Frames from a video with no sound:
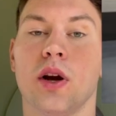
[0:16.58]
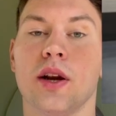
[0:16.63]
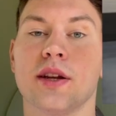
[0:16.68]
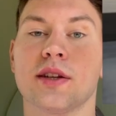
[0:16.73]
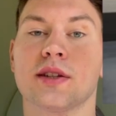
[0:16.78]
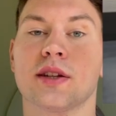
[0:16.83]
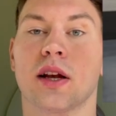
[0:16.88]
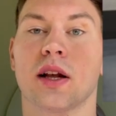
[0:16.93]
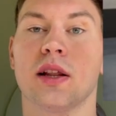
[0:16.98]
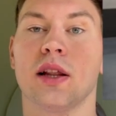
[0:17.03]

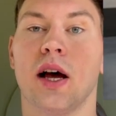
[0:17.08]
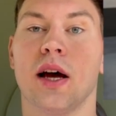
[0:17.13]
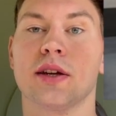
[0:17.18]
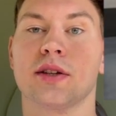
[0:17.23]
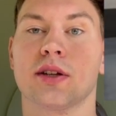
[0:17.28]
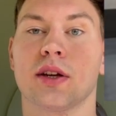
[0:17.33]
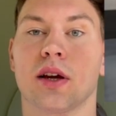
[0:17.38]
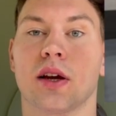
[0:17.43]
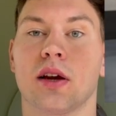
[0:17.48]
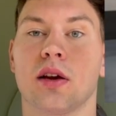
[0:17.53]
is the
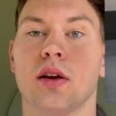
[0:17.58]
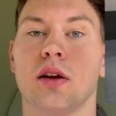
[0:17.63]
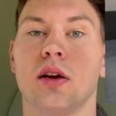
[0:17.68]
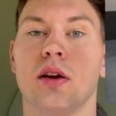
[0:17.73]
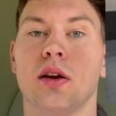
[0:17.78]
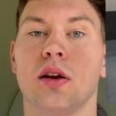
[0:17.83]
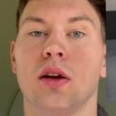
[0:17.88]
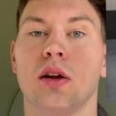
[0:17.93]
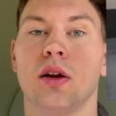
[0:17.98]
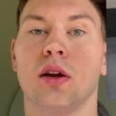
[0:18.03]
classic
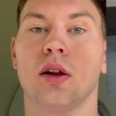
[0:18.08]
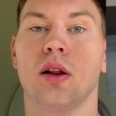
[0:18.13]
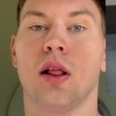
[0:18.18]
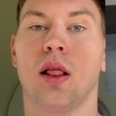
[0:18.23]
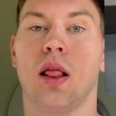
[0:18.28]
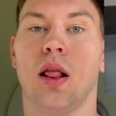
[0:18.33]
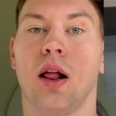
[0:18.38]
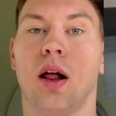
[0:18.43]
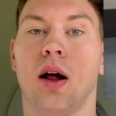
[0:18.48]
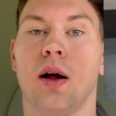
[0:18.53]

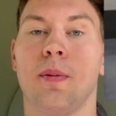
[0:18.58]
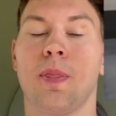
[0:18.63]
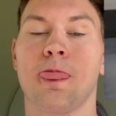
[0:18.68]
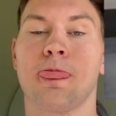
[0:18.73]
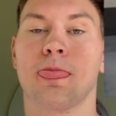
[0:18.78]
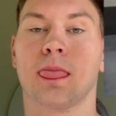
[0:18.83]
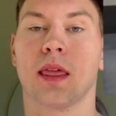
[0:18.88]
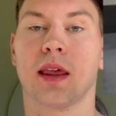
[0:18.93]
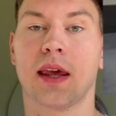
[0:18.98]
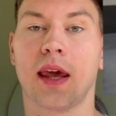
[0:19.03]

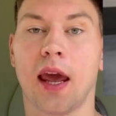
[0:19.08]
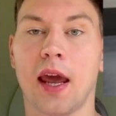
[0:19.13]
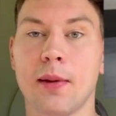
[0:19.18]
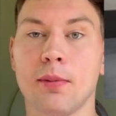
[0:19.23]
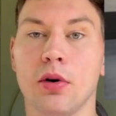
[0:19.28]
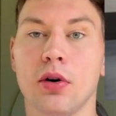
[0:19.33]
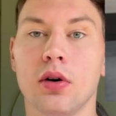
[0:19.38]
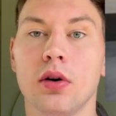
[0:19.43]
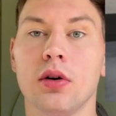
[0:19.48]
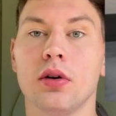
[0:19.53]

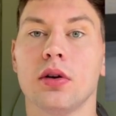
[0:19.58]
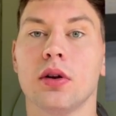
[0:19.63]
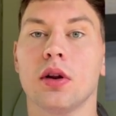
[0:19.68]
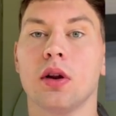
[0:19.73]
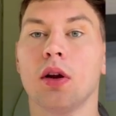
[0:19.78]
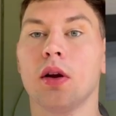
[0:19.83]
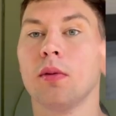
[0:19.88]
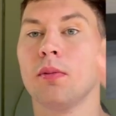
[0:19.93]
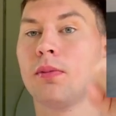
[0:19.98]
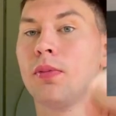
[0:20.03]
cable
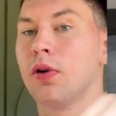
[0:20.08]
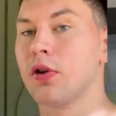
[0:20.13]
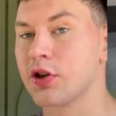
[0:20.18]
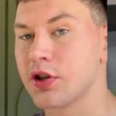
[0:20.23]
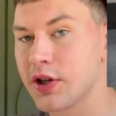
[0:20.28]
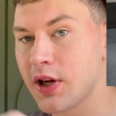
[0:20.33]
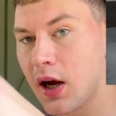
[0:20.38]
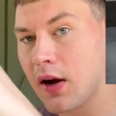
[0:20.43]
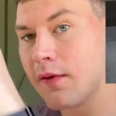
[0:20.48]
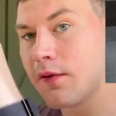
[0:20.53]
push
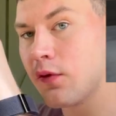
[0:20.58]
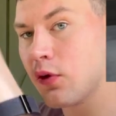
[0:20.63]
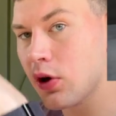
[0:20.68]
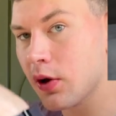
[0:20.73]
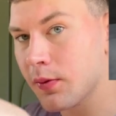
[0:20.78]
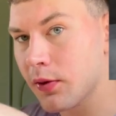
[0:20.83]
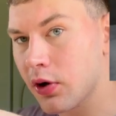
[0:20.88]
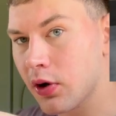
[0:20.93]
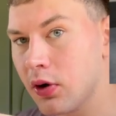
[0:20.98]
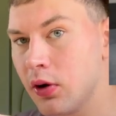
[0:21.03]
down
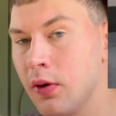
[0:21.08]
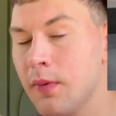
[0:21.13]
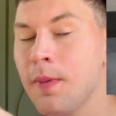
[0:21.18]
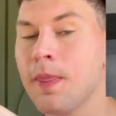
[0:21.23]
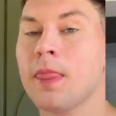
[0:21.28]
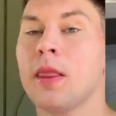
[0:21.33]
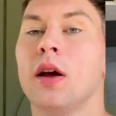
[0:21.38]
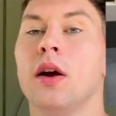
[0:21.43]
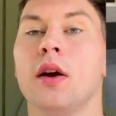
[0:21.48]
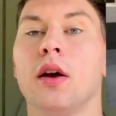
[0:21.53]
forearm curl.
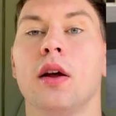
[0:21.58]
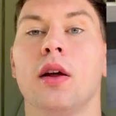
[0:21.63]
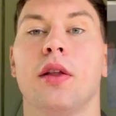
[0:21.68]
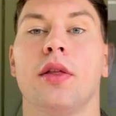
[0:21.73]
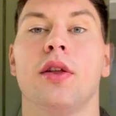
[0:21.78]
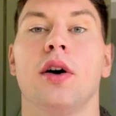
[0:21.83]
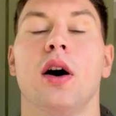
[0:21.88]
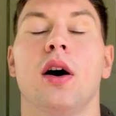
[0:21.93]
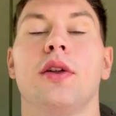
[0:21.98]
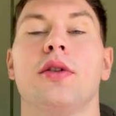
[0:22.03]

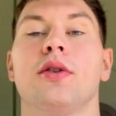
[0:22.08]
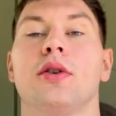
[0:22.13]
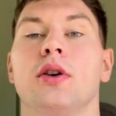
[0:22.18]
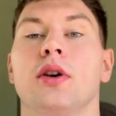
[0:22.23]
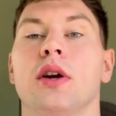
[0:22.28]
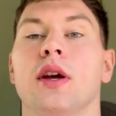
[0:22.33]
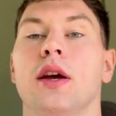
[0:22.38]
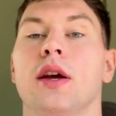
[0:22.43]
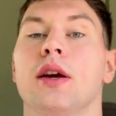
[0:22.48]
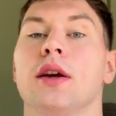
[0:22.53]
The
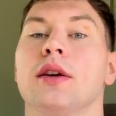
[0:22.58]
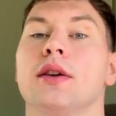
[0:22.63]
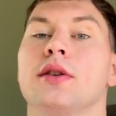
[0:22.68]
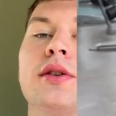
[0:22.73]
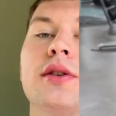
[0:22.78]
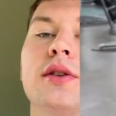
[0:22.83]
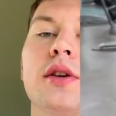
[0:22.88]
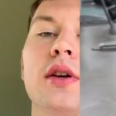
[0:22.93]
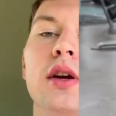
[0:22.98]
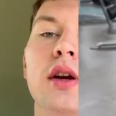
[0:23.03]
other
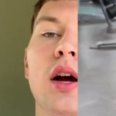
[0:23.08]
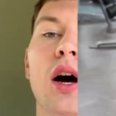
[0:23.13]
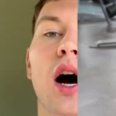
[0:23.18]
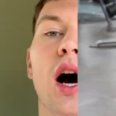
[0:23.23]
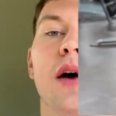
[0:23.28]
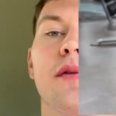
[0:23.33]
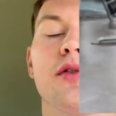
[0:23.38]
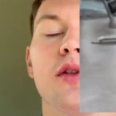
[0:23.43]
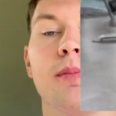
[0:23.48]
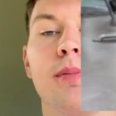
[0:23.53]
is
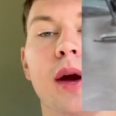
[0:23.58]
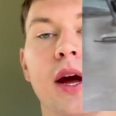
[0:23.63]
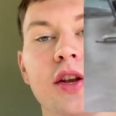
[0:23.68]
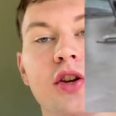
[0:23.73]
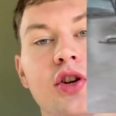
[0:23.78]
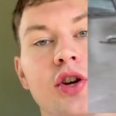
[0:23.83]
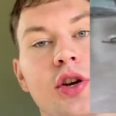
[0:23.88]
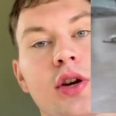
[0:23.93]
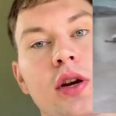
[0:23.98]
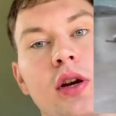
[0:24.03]
off the
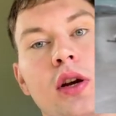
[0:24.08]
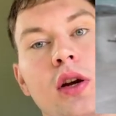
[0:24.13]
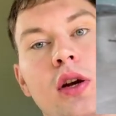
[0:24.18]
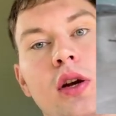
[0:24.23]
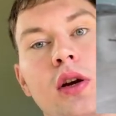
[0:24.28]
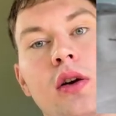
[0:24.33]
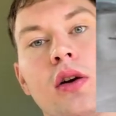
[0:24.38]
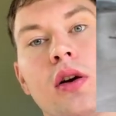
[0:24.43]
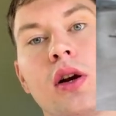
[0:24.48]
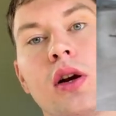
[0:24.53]
bench
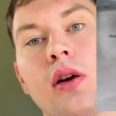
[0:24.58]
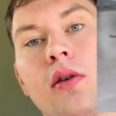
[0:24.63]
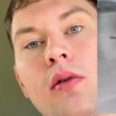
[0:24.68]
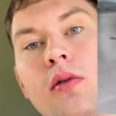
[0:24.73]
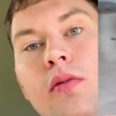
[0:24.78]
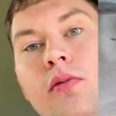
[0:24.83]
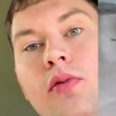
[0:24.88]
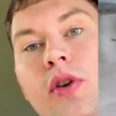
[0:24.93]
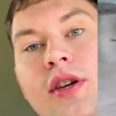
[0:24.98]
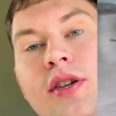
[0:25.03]

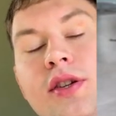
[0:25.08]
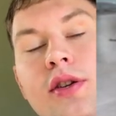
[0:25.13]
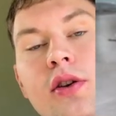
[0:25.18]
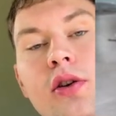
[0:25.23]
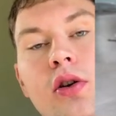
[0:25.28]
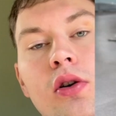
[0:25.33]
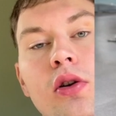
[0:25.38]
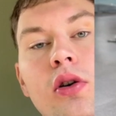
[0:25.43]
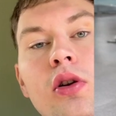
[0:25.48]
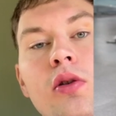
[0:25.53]
wrist
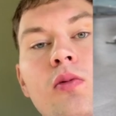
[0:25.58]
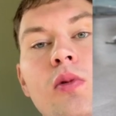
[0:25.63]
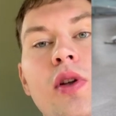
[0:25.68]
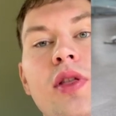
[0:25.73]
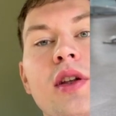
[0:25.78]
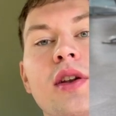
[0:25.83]
curl with a